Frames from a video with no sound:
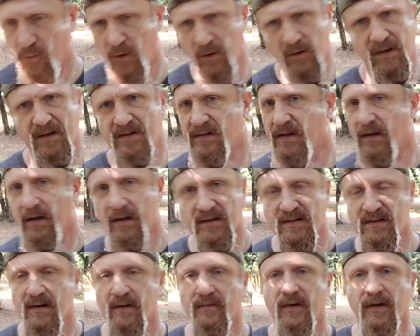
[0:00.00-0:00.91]
release that
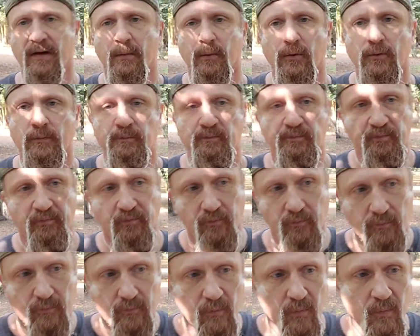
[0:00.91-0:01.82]
isn't available.
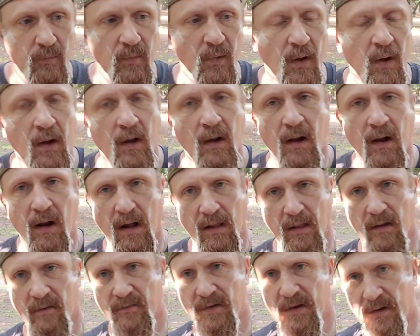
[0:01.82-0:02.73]
I
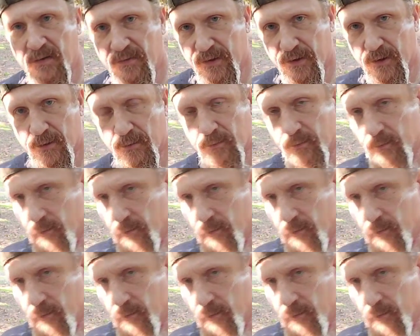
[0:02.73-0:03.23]
love vetiver.